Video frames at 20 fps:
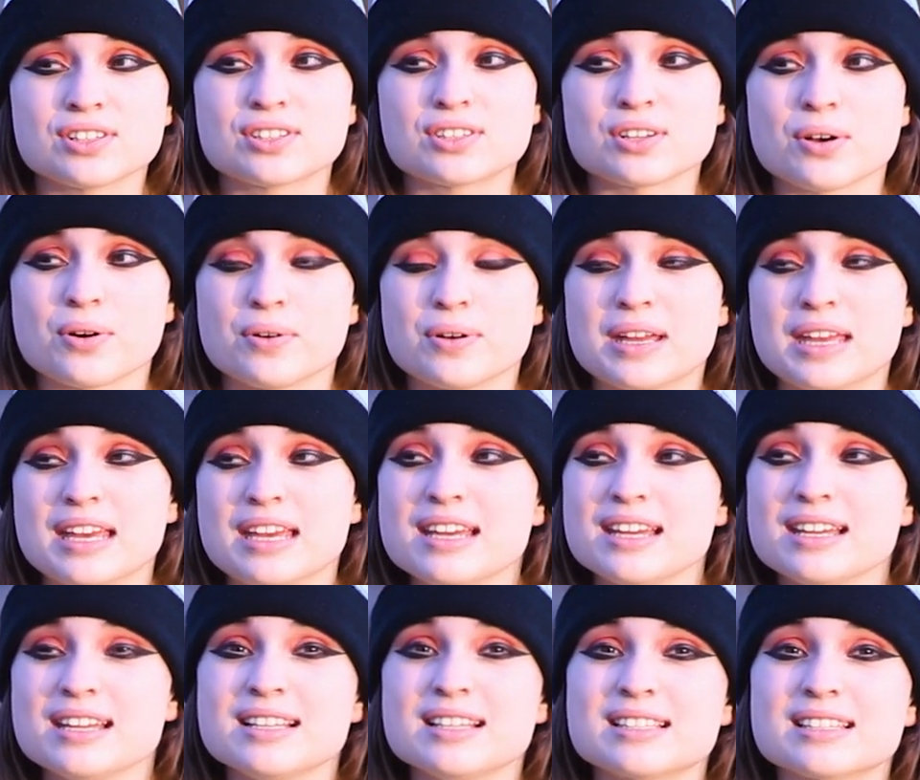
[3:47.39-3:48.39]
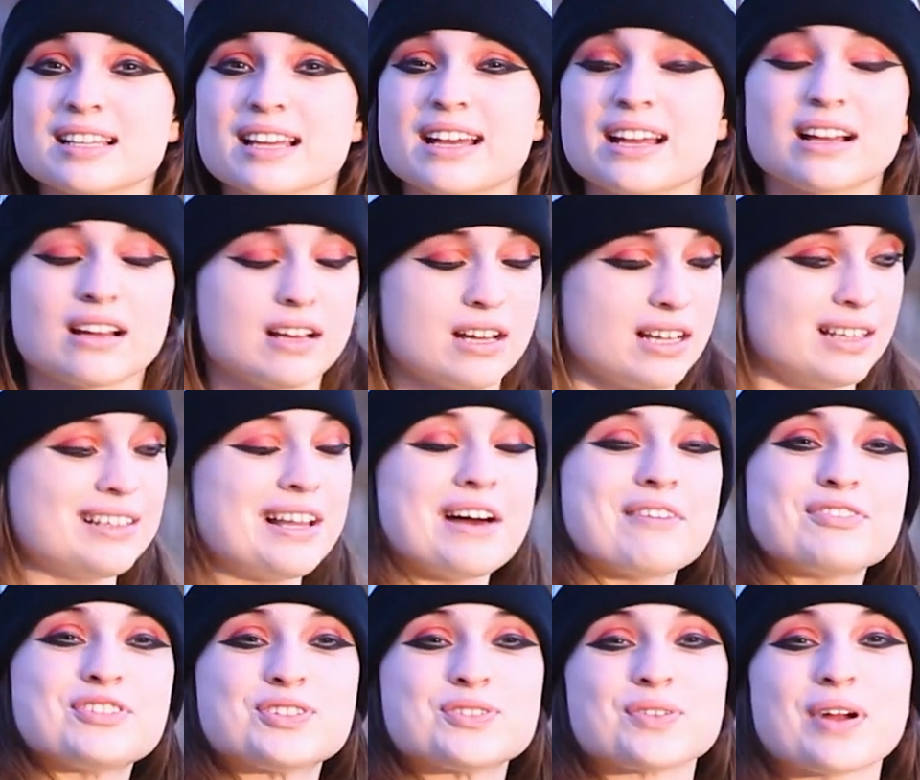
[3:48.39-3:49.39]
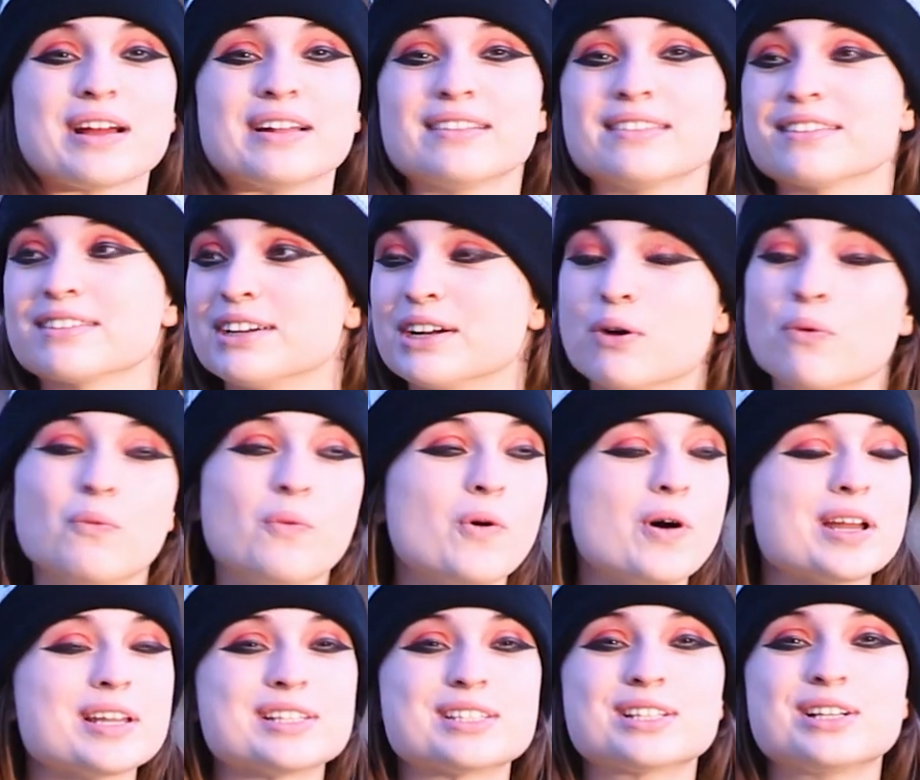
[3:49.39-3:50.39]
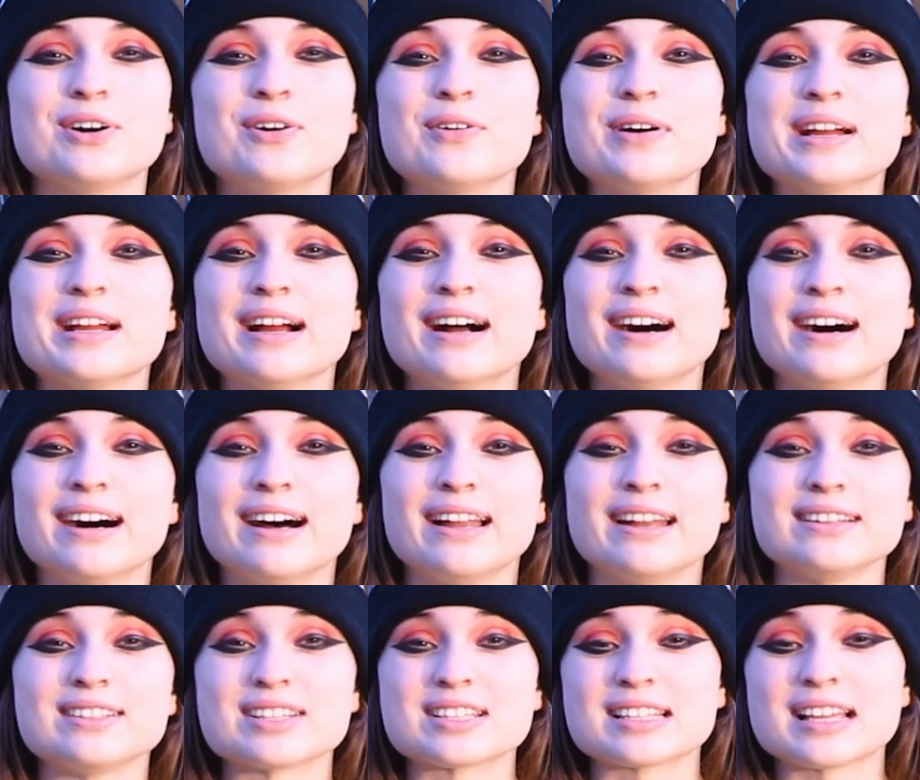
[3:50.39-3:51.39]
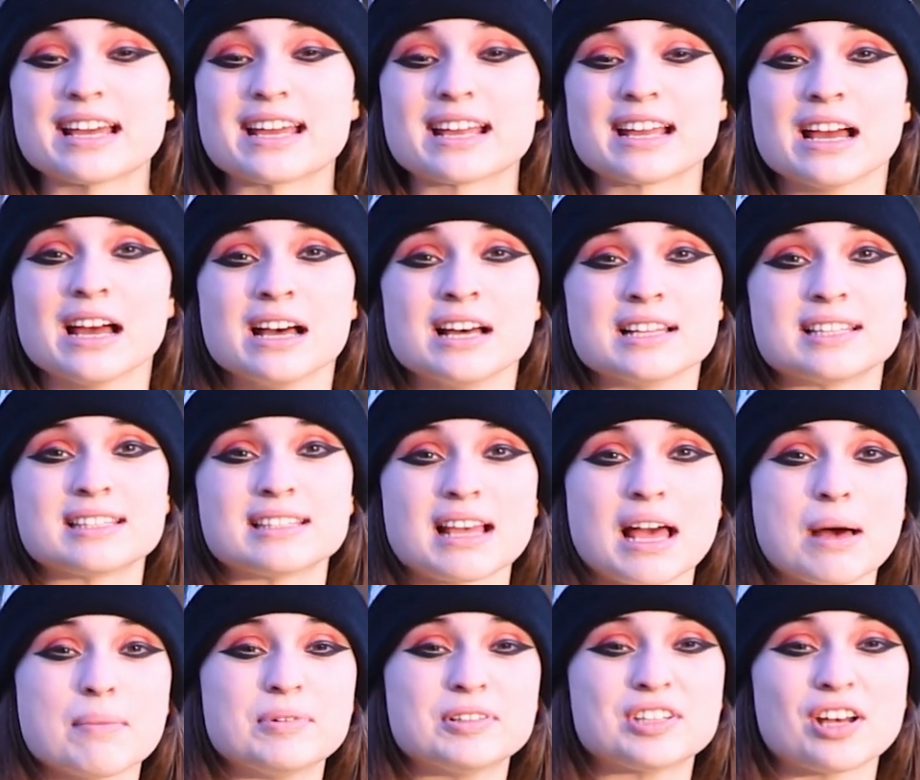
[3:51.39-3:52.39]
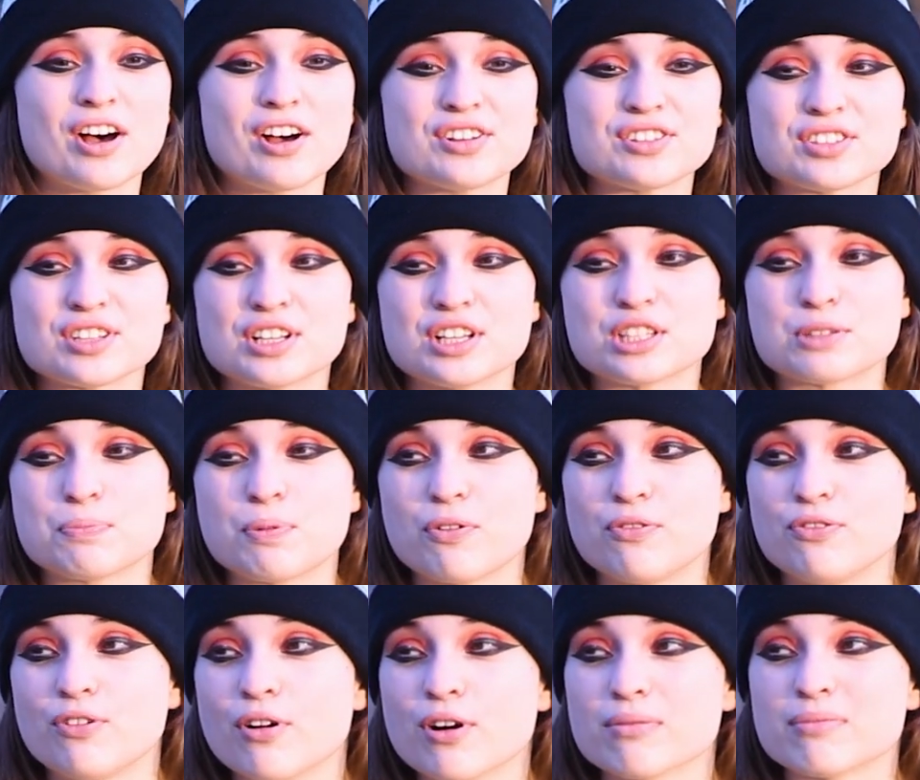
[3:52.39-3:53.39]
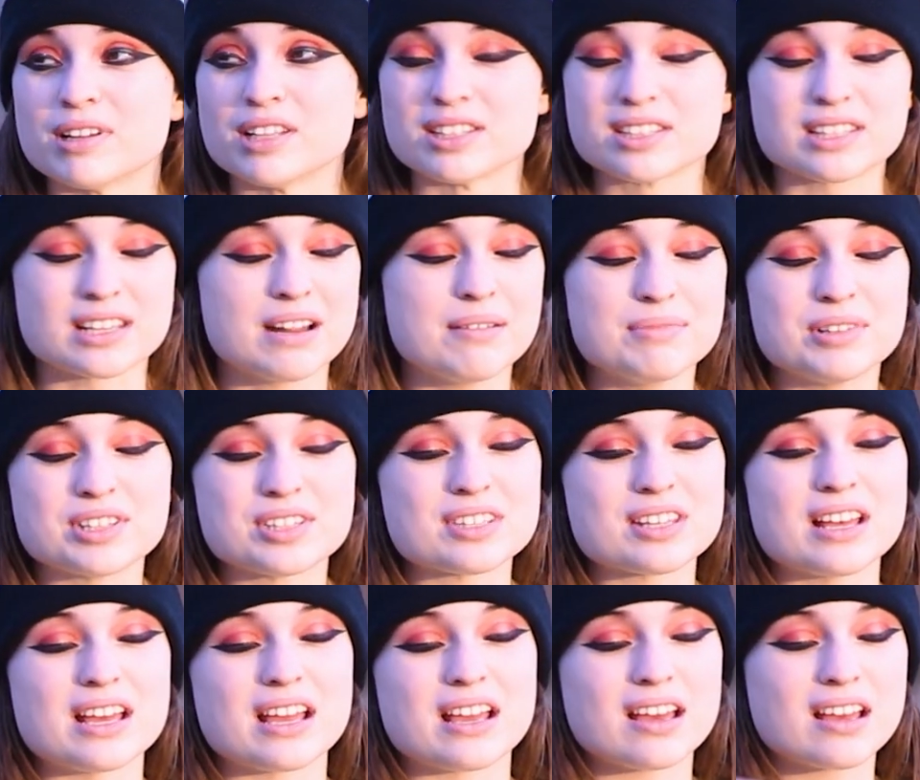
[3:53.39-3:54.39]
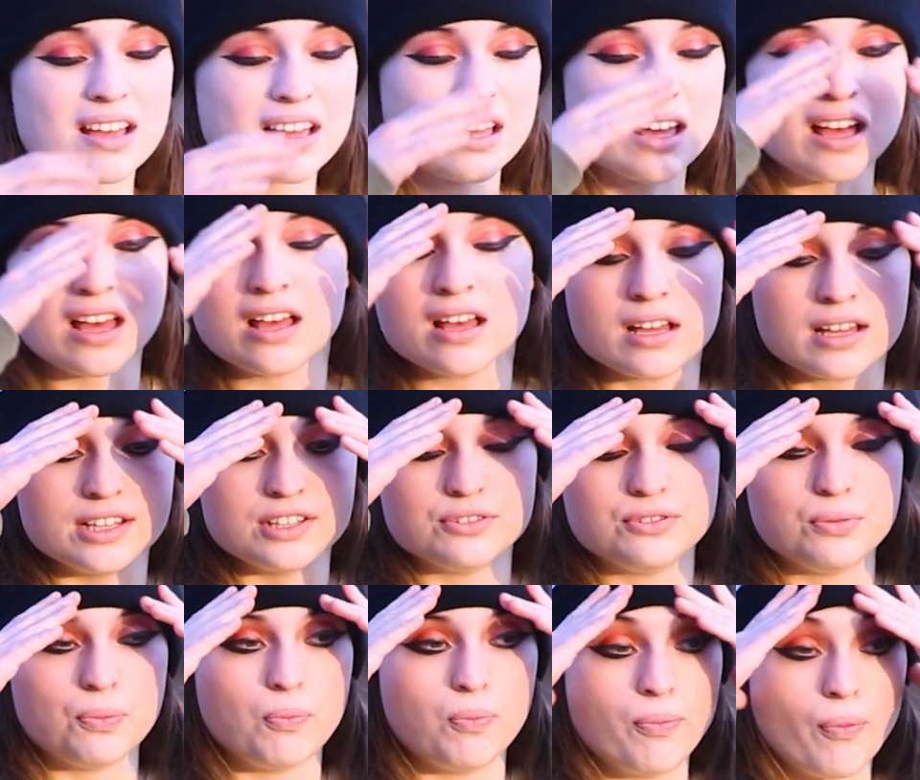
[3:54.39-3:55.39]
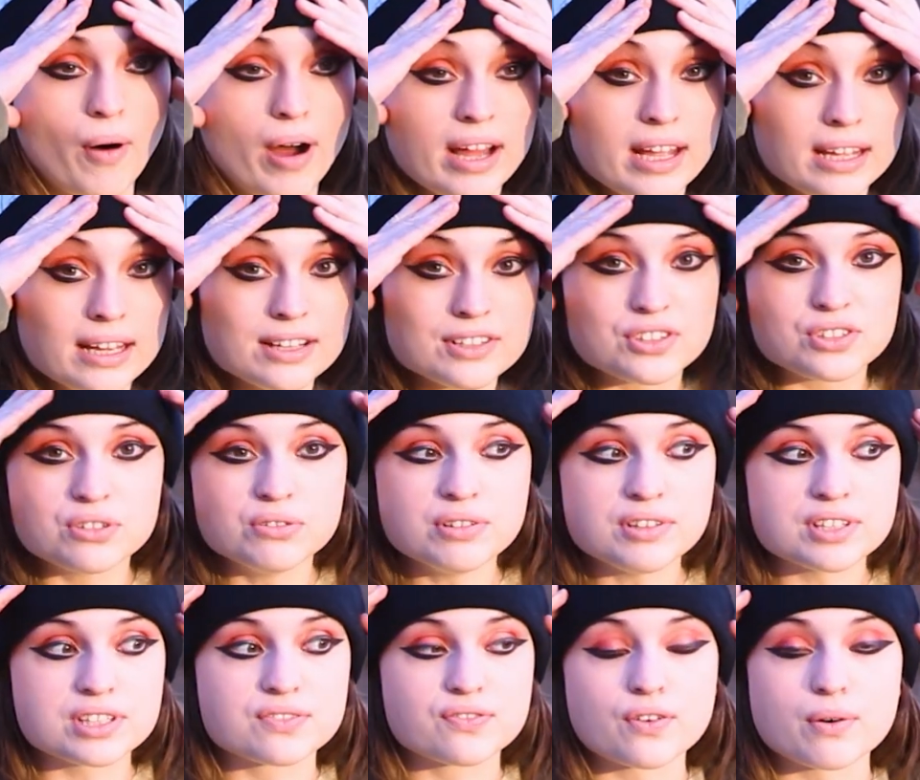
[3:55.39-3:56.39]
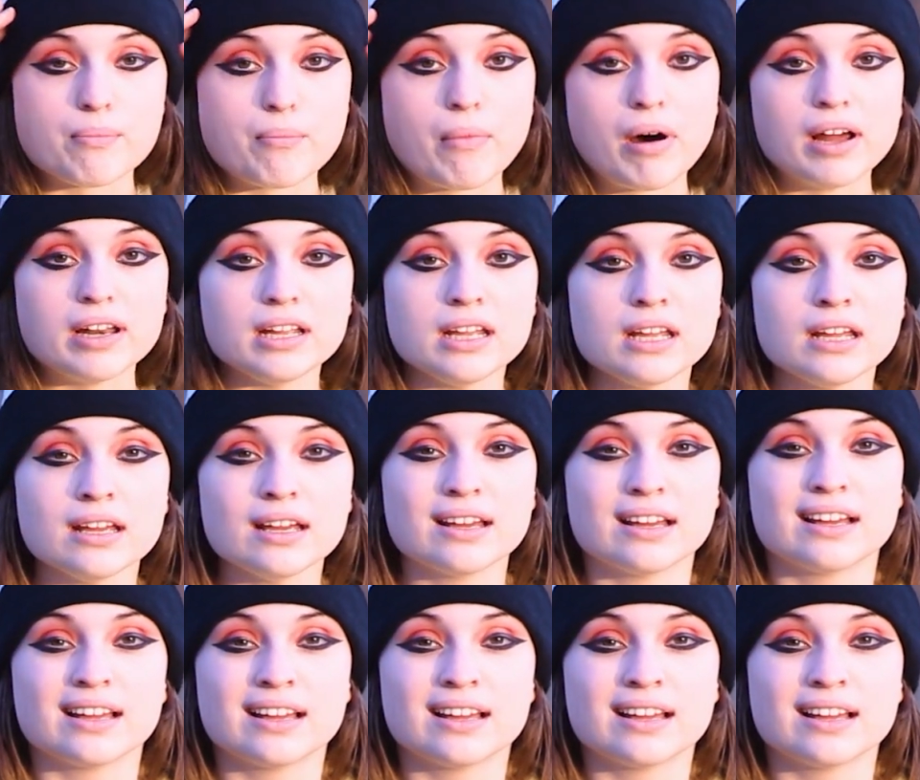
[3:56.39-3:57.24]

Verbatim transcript: So he's like left stranded. They're like, what is going on? Just like sabotaging his performance. And I'm just like, why are you guys doing this for money?